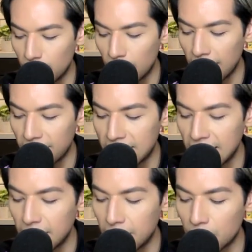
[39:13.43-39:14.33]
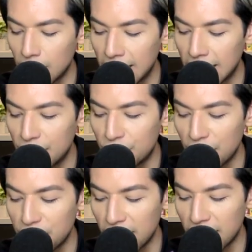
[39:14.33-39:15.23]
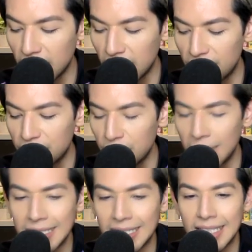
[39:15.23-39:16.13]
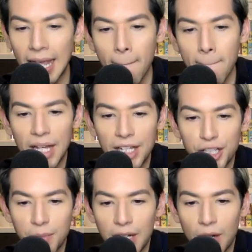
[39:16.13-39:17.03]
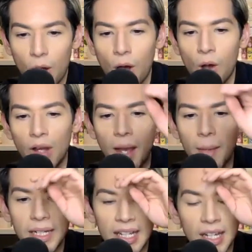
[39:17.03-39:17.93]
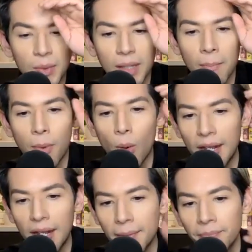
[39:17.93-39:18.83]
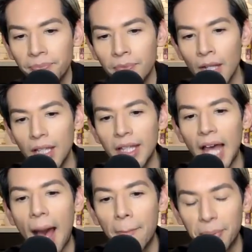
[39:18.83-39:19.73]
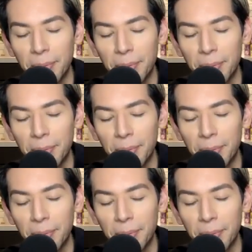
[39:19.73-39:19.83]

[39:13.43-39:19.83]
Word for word: We have Tina Marie, Jay Jana Loves You, and Sam Benjamin all coming in with the point. Cop.